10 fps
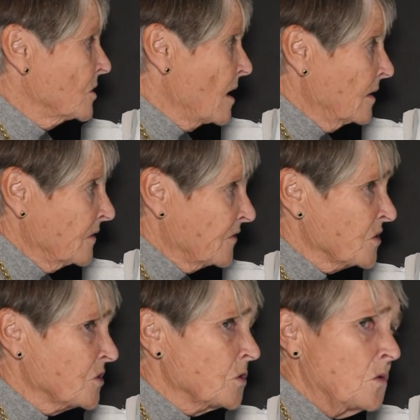end of the
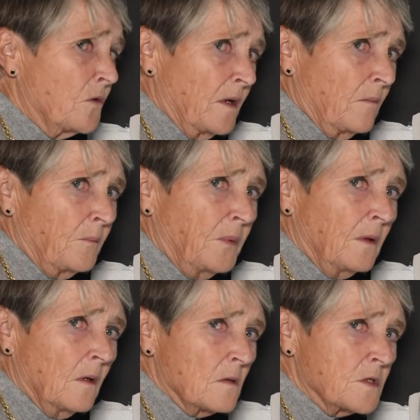story,
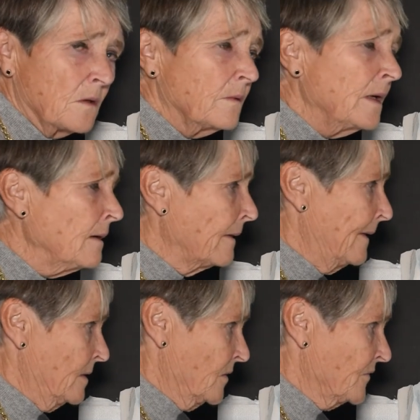because the real
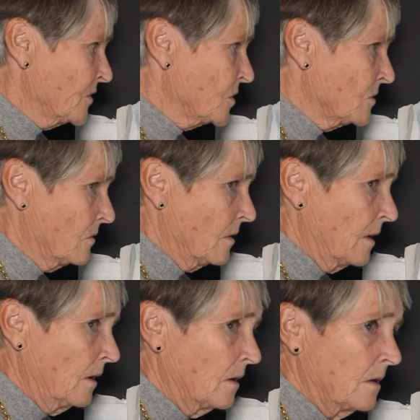end of the
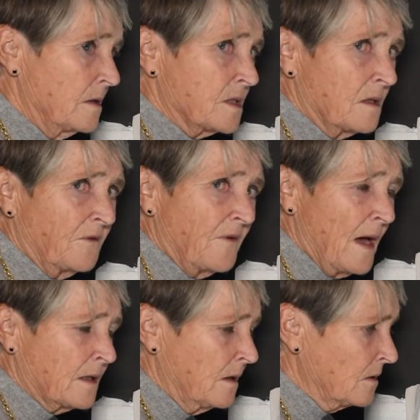story is the
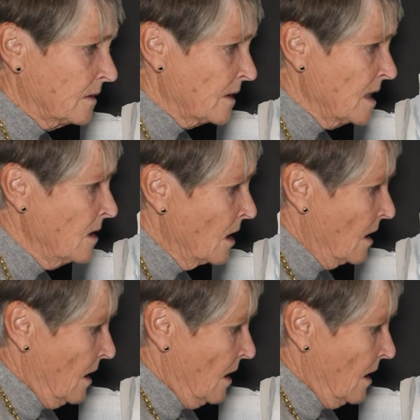fact that the,